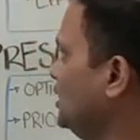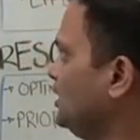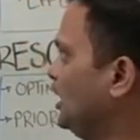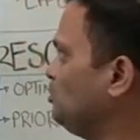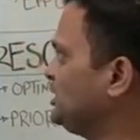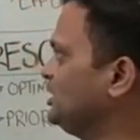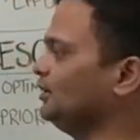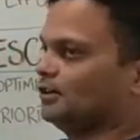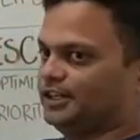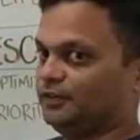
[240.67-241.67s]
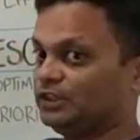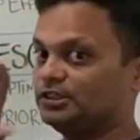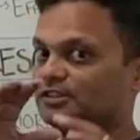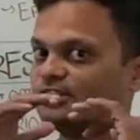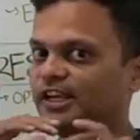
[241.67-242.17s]
Now machine learning, which is
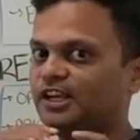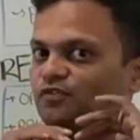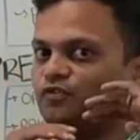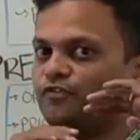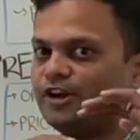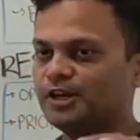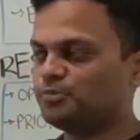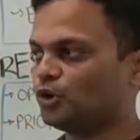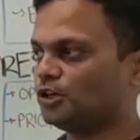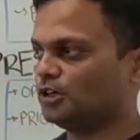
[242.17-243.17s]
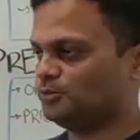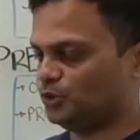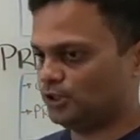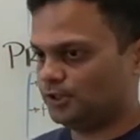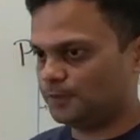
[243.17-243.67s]
the second very important
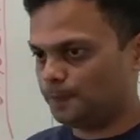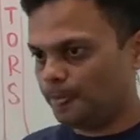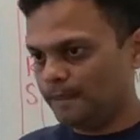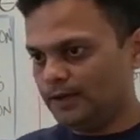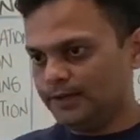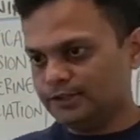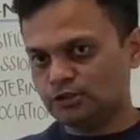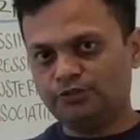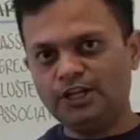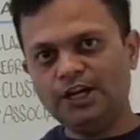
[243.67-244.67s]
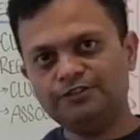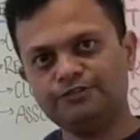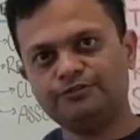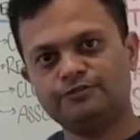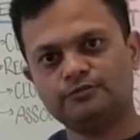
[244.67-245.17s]
component. So we have
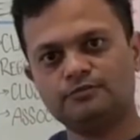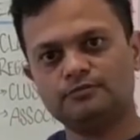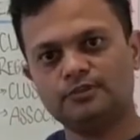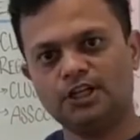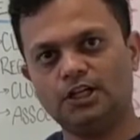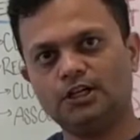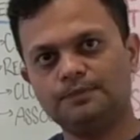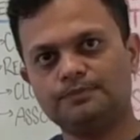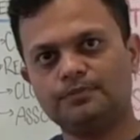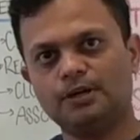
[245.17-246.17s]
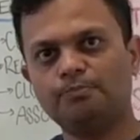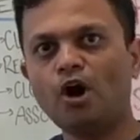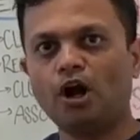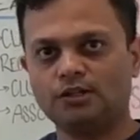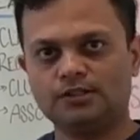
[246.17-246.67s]
a
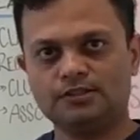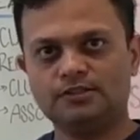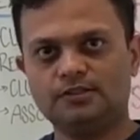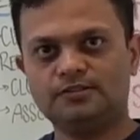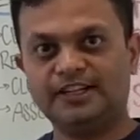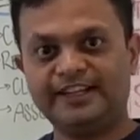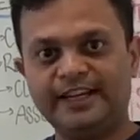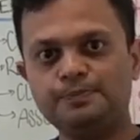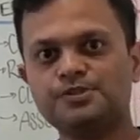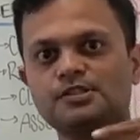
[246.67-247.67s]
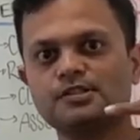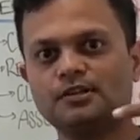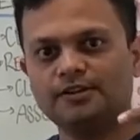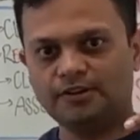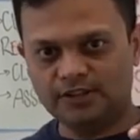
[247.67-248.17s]
bot that keeps
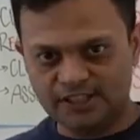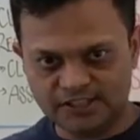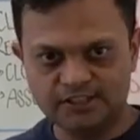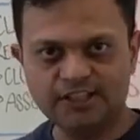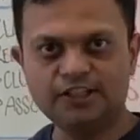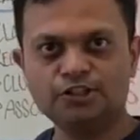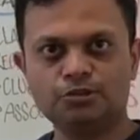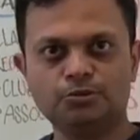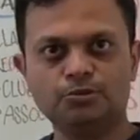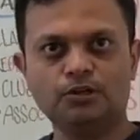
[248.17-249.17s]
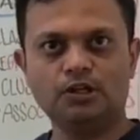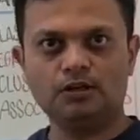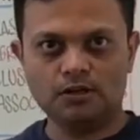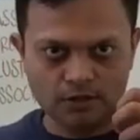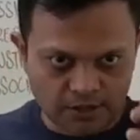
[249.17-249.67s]
listening into,
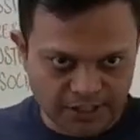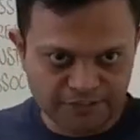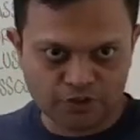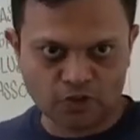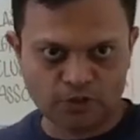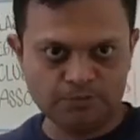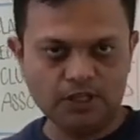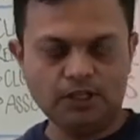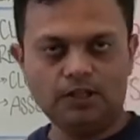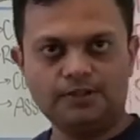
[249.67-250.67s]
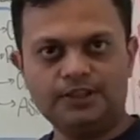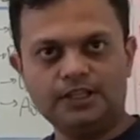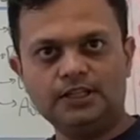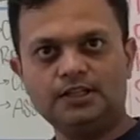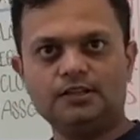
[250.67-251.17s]
learning from
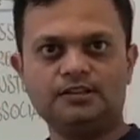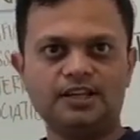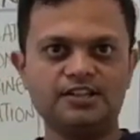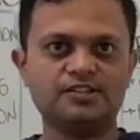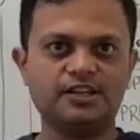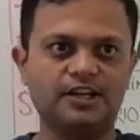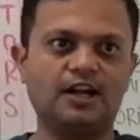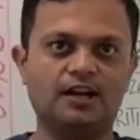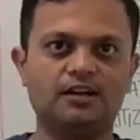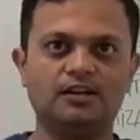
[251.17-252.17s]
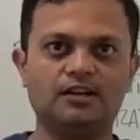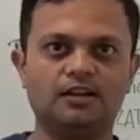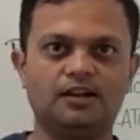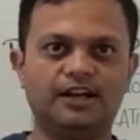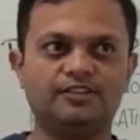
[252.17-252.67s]
the test data
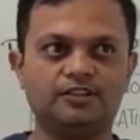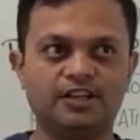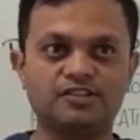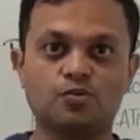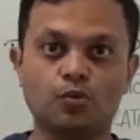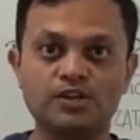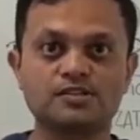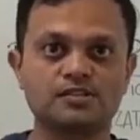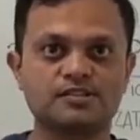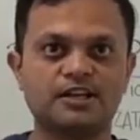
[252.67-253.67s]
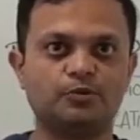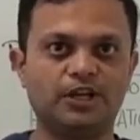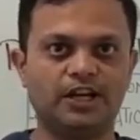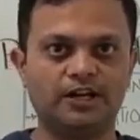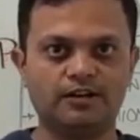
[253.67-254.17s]
and the test results that we
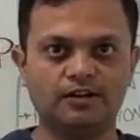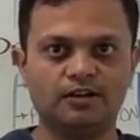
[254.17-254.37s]
get